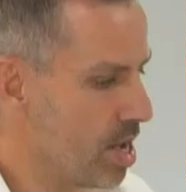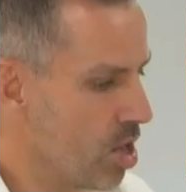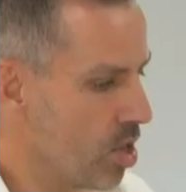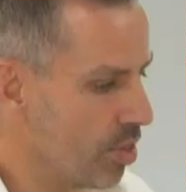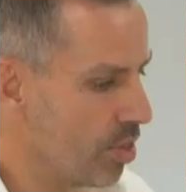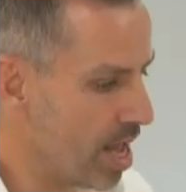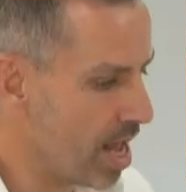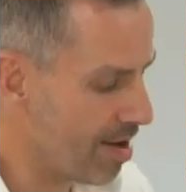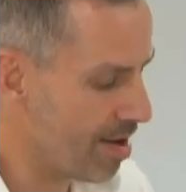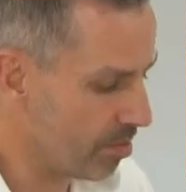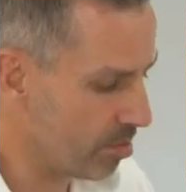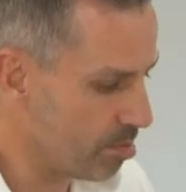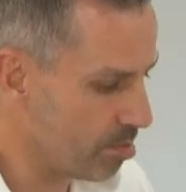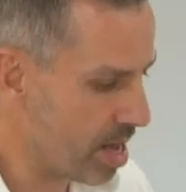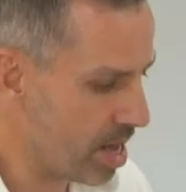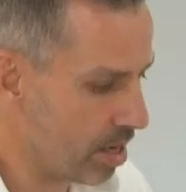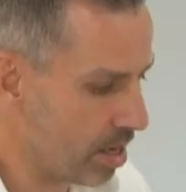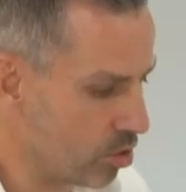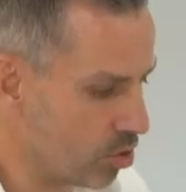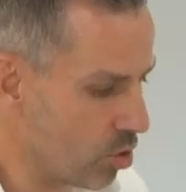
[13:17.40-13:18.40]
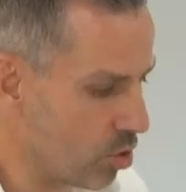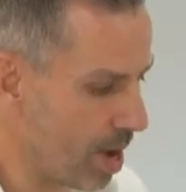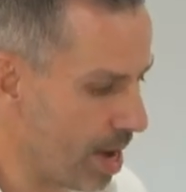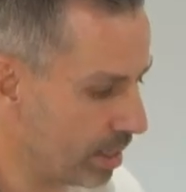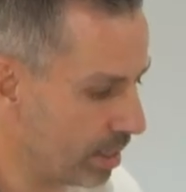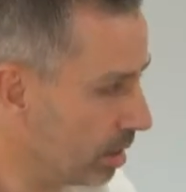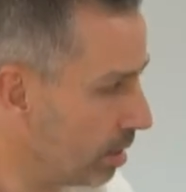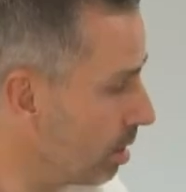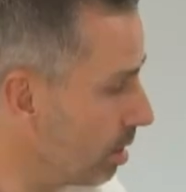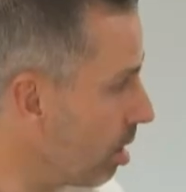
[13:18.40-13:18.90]
they have embedded
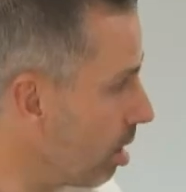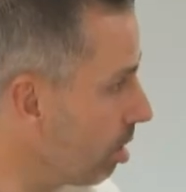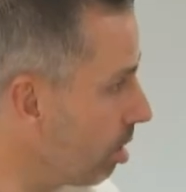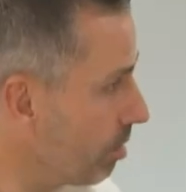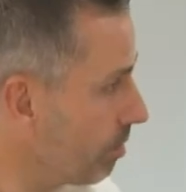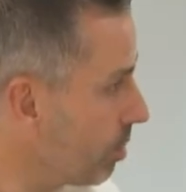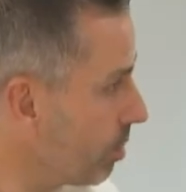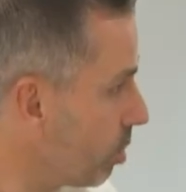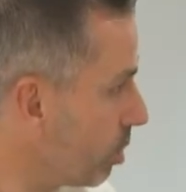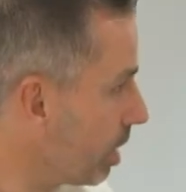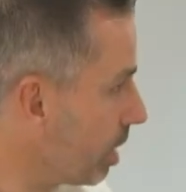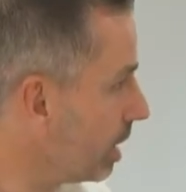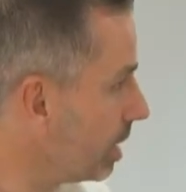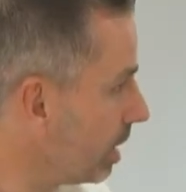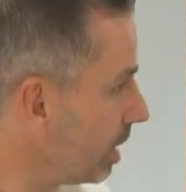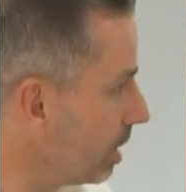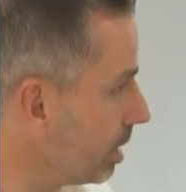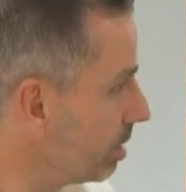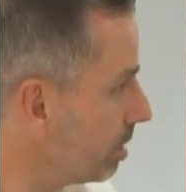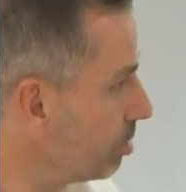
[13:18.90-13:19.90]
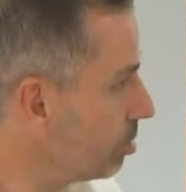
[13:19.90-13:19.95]
UX into the heart of the organization.